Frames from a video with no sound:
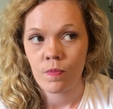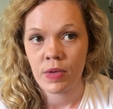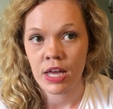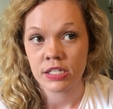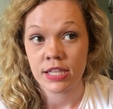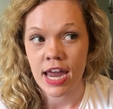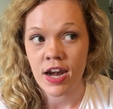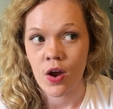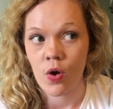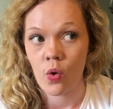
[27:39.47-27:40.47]
because they
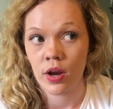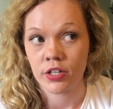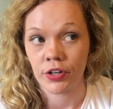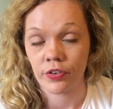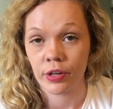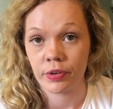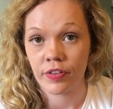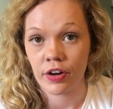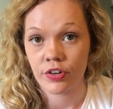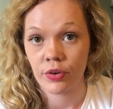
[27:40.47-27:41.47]
know internally
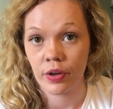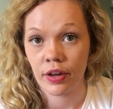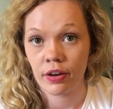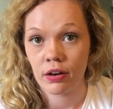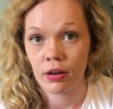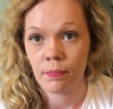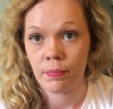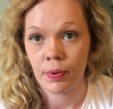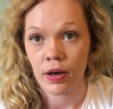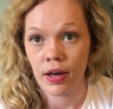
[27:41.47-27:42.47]
what they're doing,
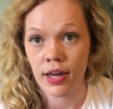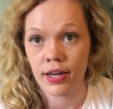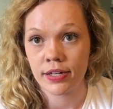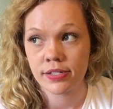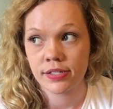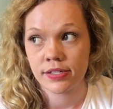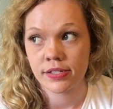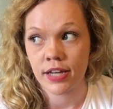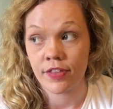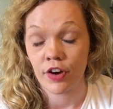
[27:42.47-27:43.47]

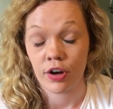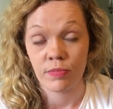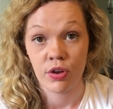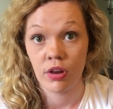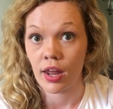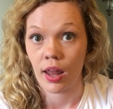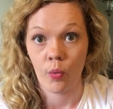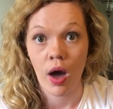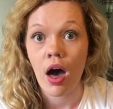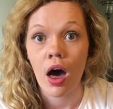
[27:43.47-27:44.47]
and they're
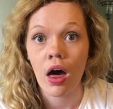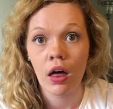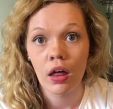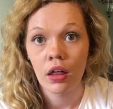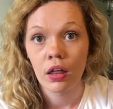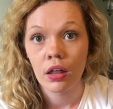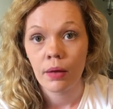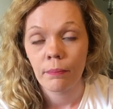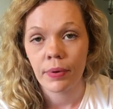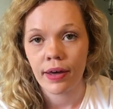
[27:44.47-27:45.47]
communicating well,
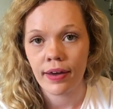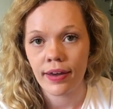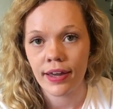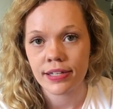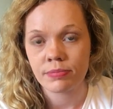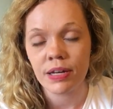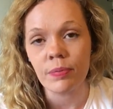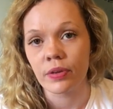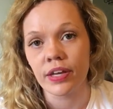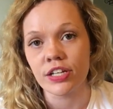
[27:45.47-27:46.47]
but it's
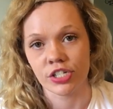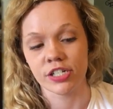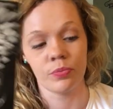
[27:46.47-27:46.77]
manipulation.